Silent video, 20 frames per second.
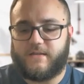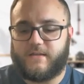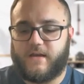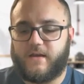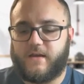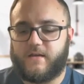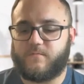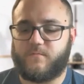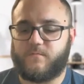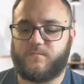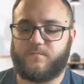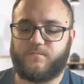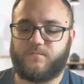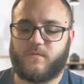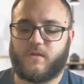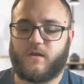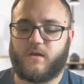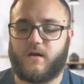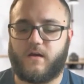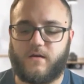that
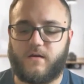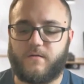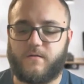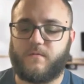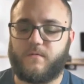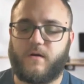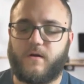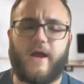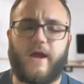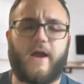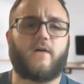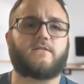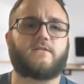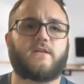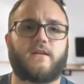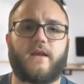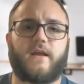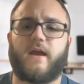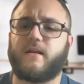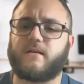uh, a house
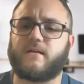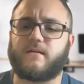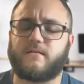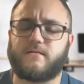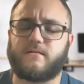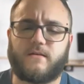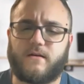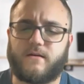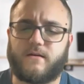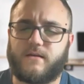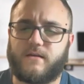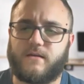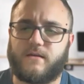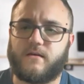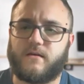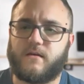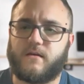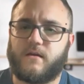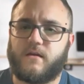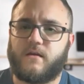that he had in Kentucky,
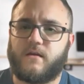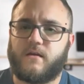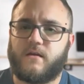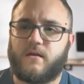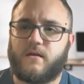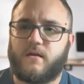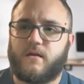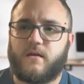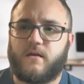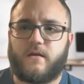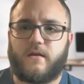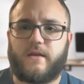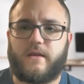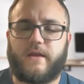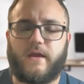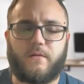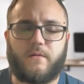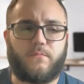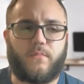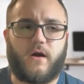he
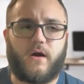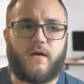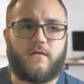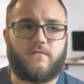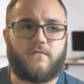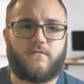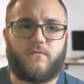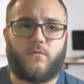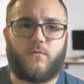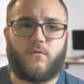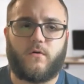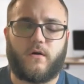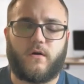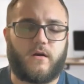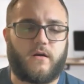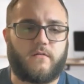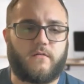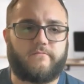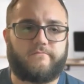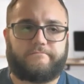had bought
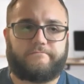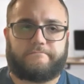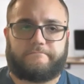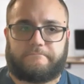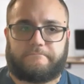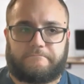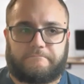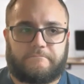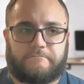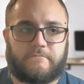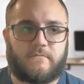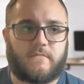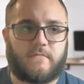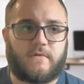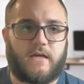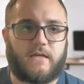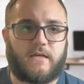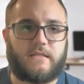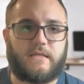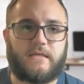for,
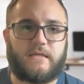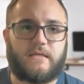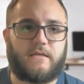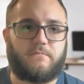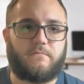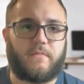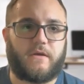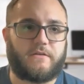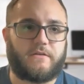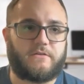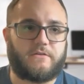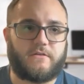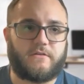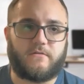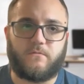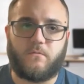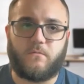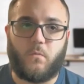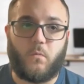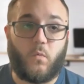I think he
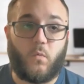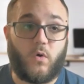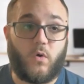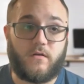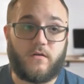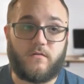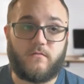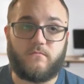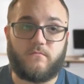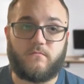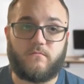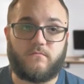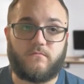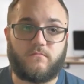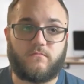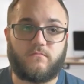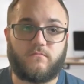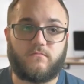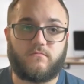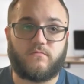mentioned
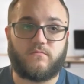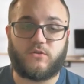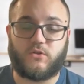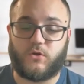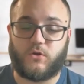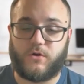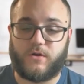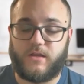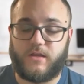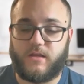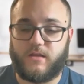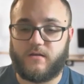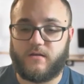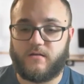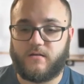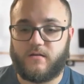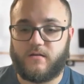130,